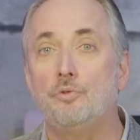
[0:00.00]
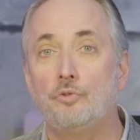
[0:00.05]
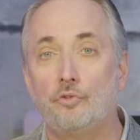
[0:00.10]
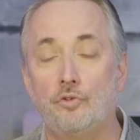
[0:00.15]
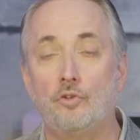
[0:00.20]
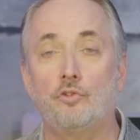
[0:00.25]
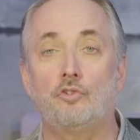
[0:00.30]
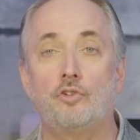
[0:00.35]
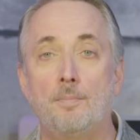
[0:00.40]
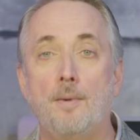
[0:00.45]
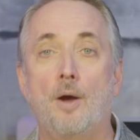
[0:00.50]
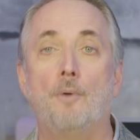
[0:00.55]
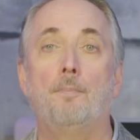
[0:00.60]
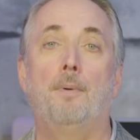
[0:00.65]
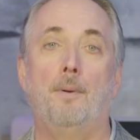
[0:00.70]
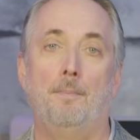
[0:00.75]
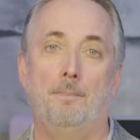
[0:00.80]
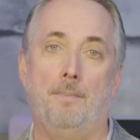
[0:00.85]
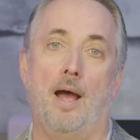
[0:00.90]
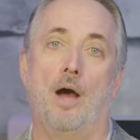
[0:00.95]
system
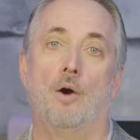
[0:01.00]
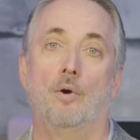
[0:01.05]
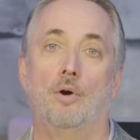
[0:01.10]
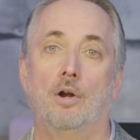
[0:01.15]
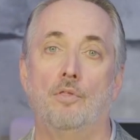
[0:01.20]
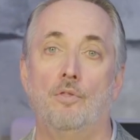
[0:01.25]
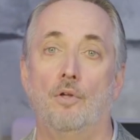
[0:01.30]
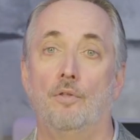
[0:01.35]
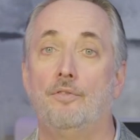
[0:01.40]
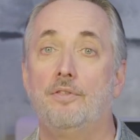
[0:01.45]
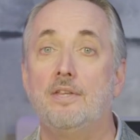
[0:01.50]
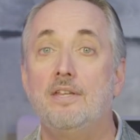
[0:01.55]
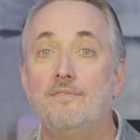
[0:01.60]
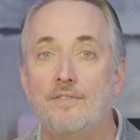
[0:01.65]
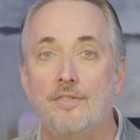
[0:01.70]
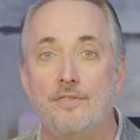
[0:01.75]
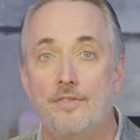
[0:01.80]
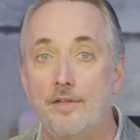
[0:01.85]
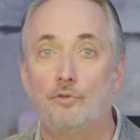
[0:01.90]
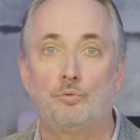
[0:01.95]
output power, although
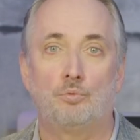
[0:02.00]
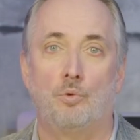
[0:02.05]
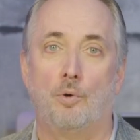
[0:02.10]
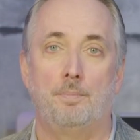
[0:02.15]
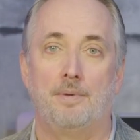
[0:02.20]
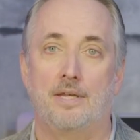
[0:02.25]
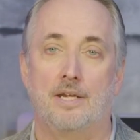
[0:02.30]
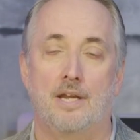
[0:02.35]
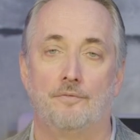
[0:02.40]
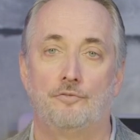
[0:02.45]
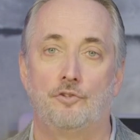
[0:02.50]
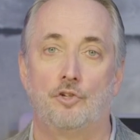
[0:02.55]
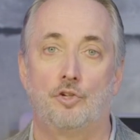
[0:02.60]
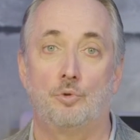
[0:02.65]
even this won't be enough to